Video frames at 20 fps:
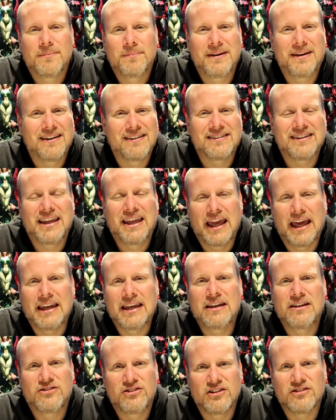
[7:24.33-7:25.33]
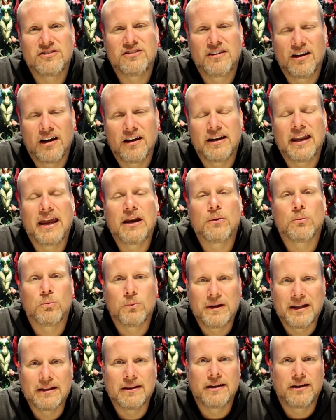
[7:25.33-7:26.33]
because again, he's just done a
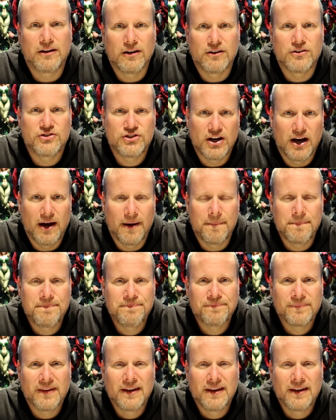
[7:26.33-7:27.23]
really good job.